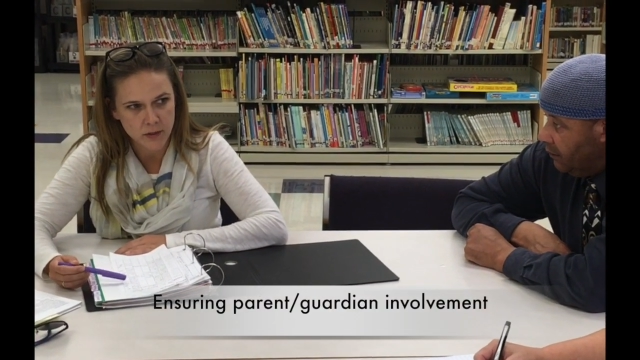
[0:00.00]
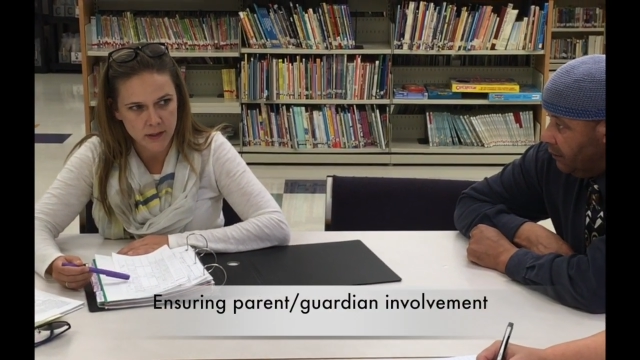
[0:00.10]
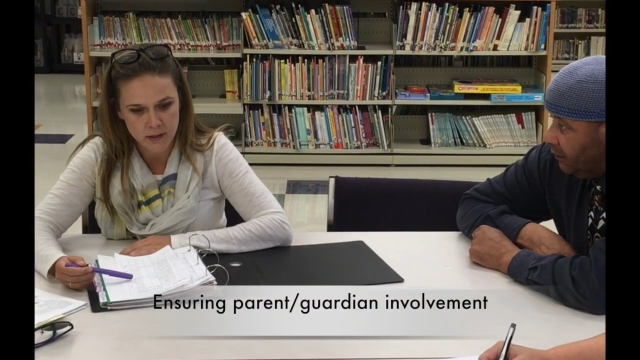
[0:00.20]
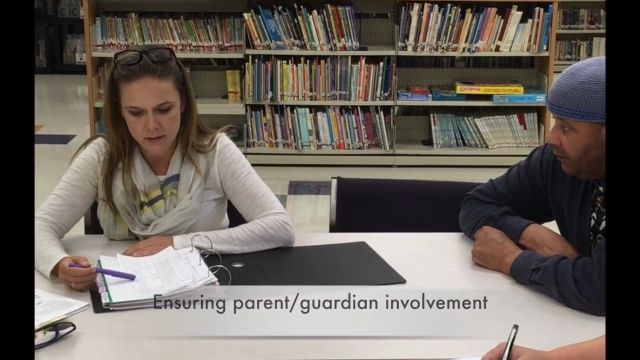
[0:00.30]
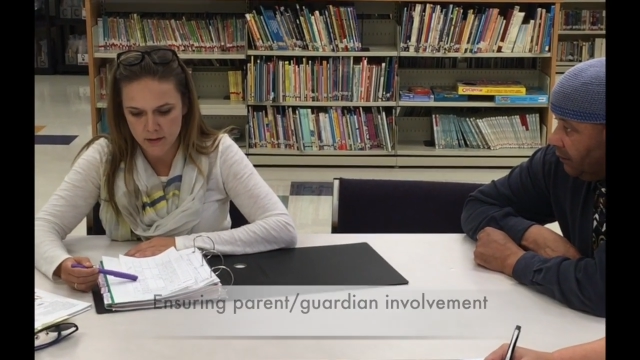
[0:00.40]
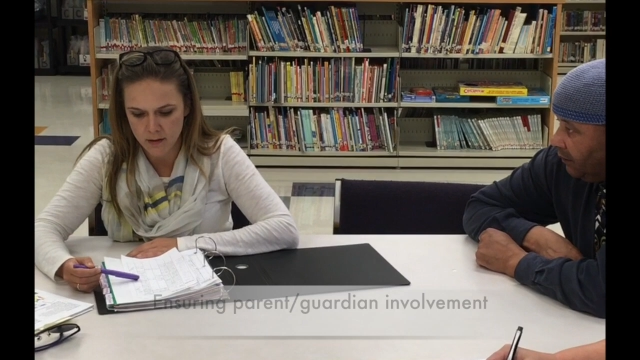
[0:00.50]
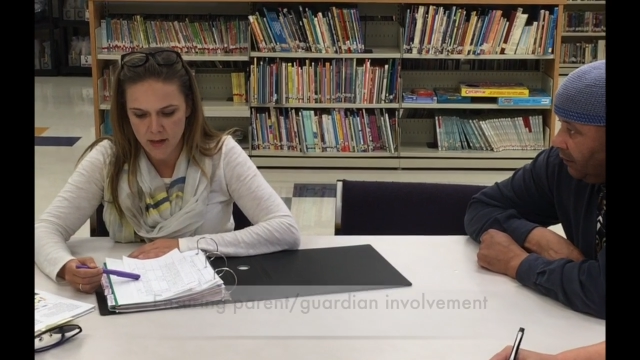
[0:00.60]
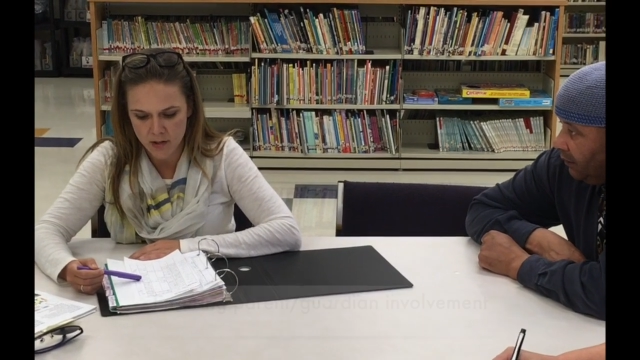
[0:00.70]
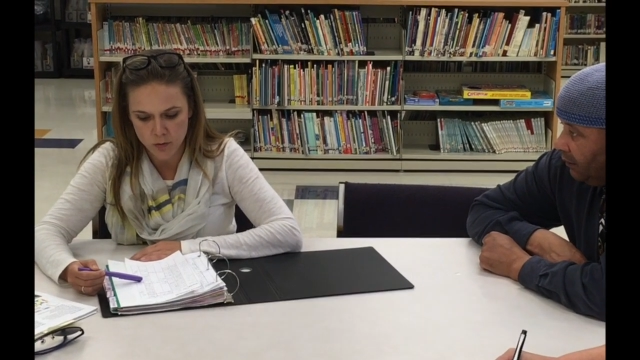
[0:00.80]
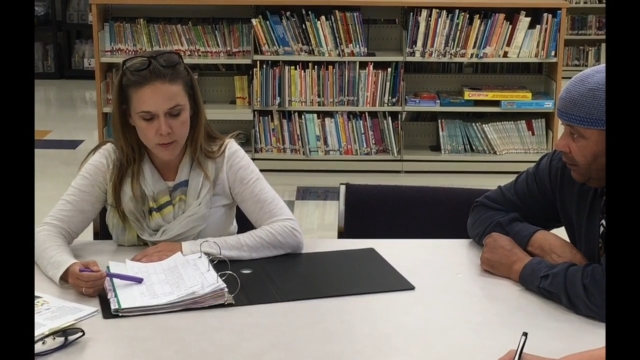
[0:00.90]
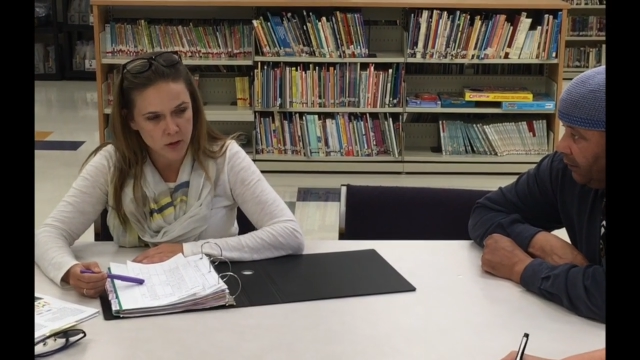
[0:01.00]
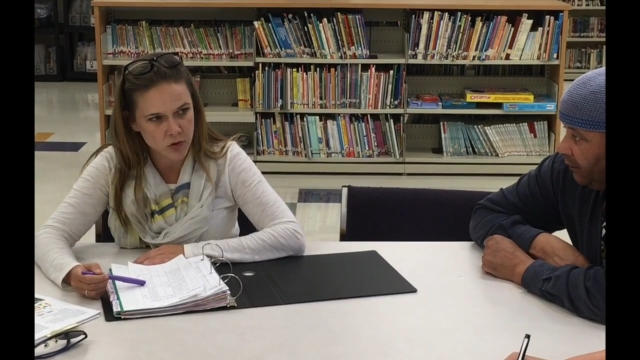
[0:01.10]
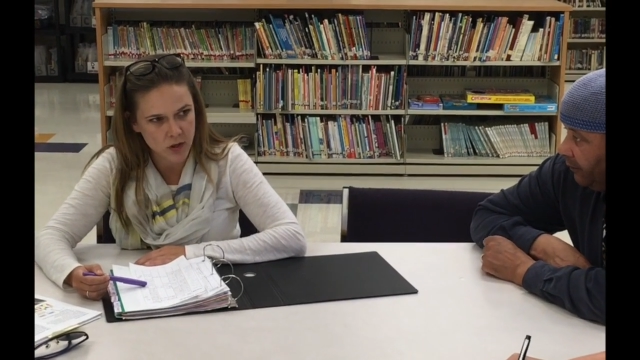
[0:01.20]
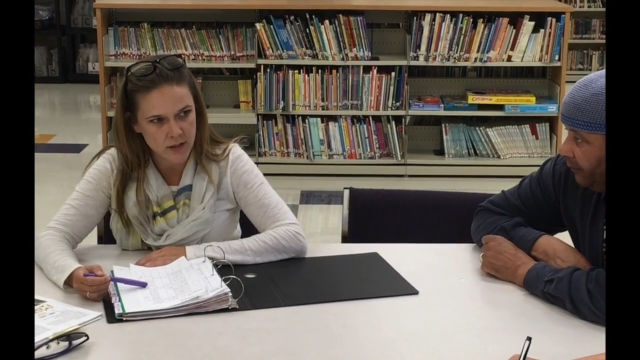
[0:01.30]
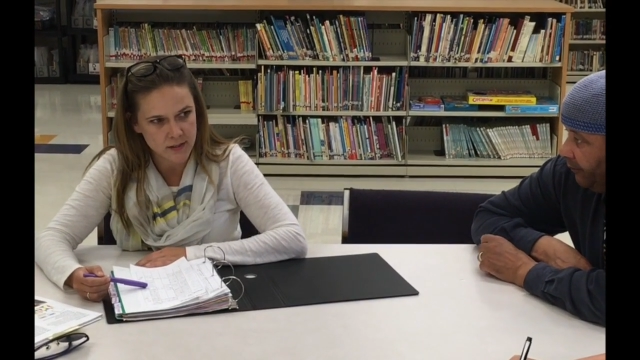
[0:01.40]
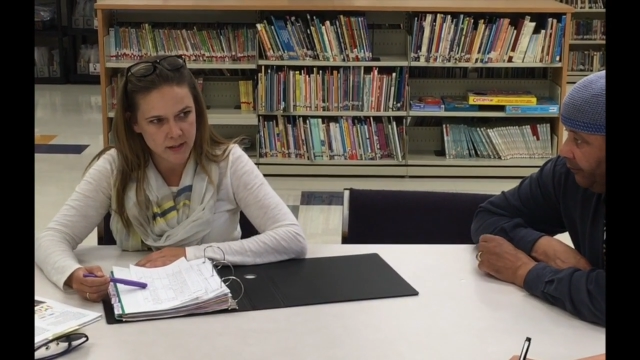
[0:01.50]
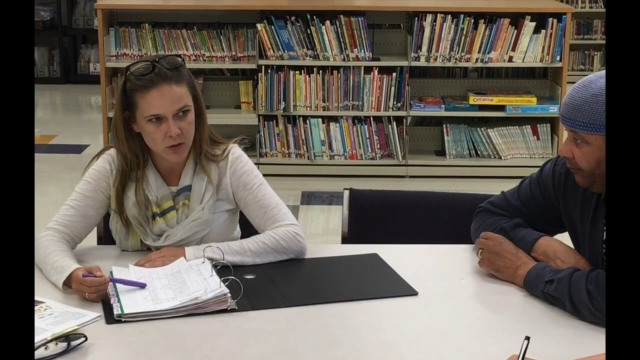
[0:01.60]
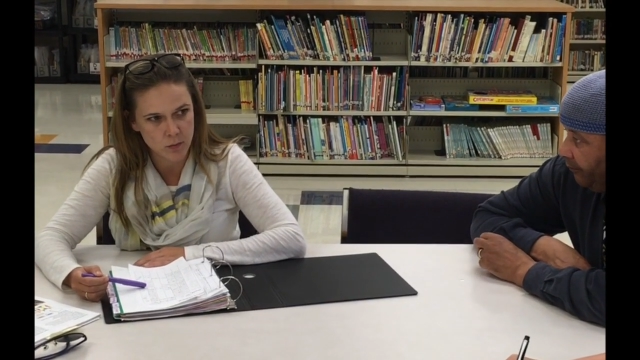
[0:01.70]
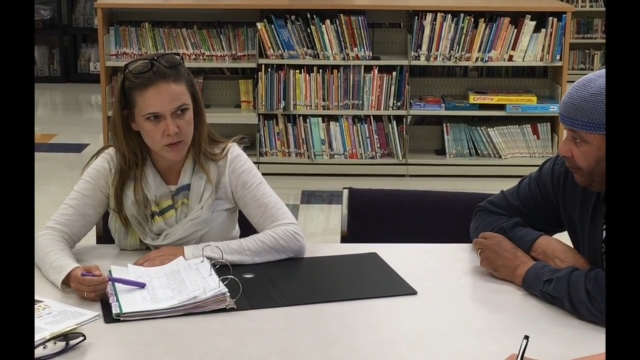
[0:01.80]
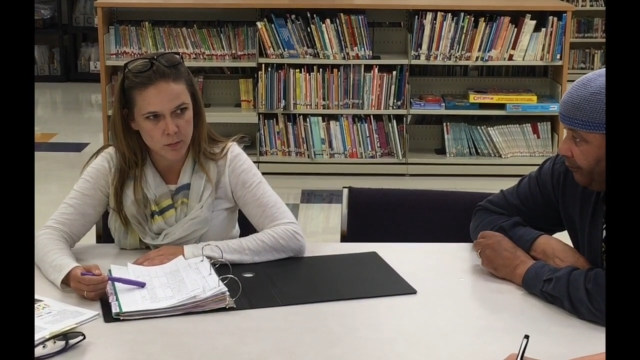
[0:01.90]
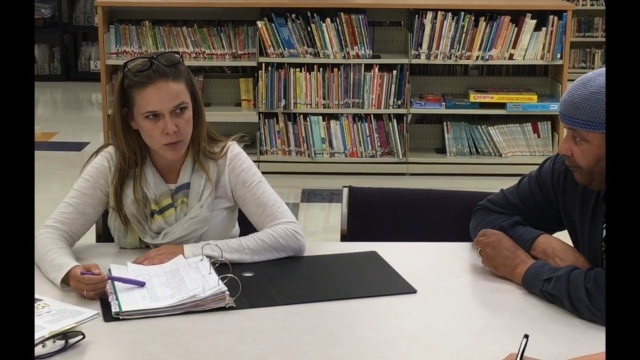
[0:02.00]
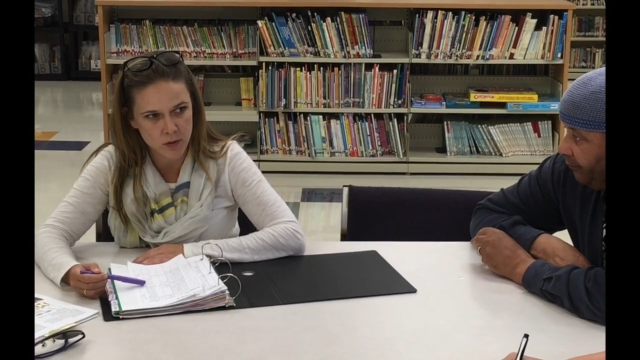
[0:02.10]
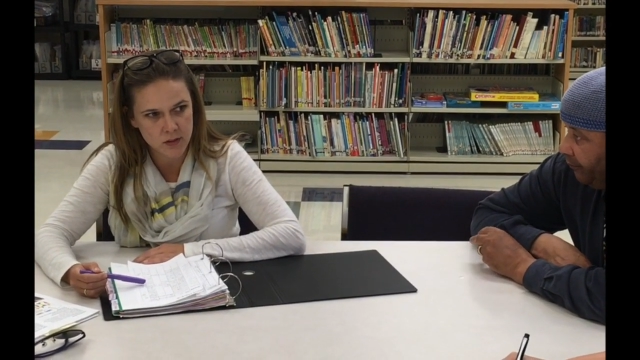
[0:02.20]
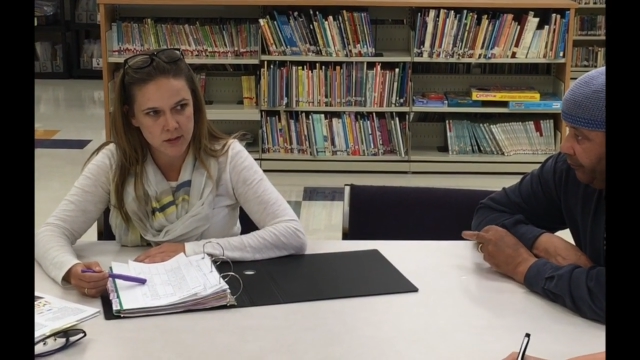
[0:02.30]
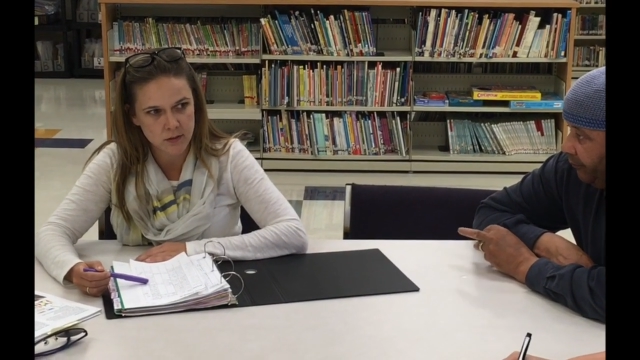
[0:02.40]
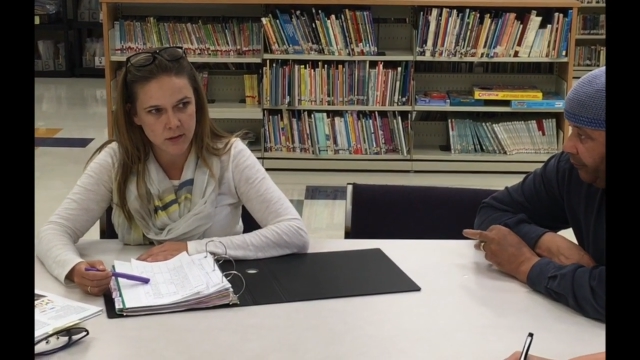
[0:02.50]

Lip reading: plan is in the classroom, and I'll try and send home some books,